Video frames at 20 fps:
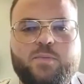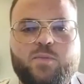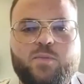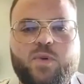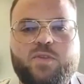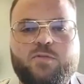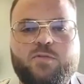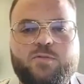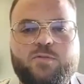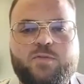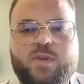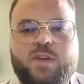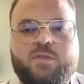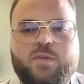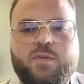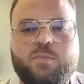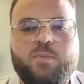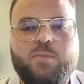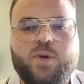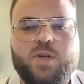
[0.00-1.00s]
We've
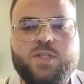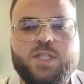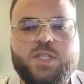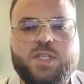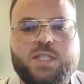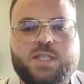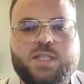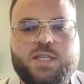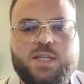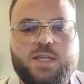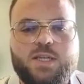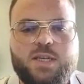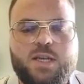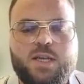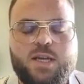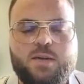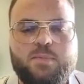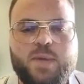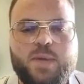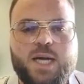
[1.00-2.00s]
even purchased in
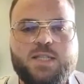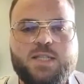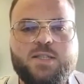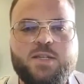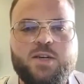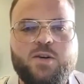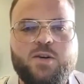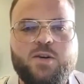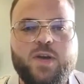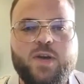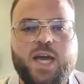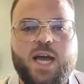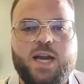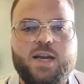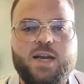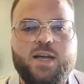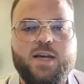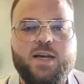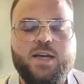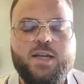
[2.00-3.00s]
Mexico,
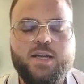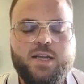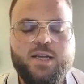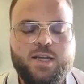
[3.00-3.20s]
Canada.